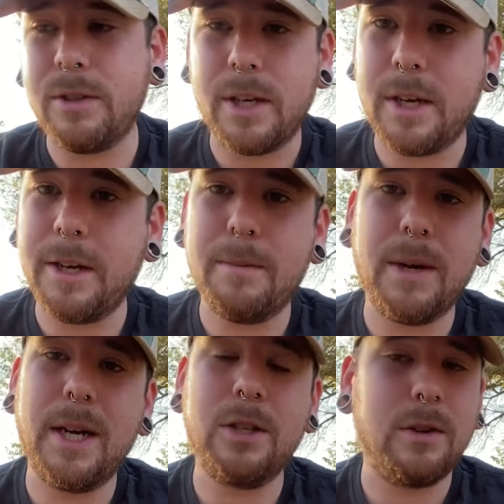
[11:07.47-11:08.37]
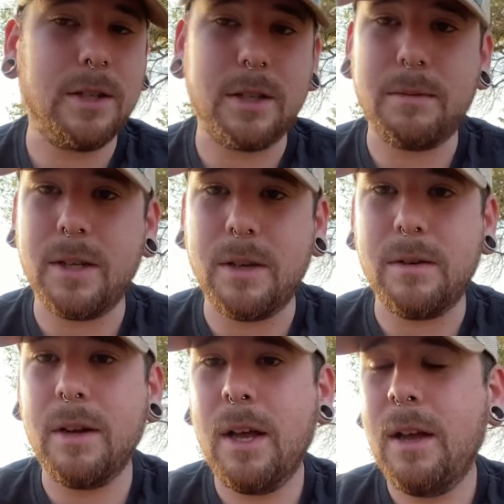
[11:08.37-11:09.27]
you ain't getting a bite, try something
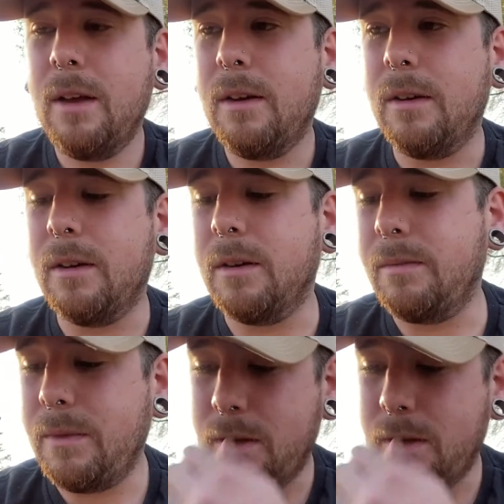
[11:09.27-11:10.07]
new. You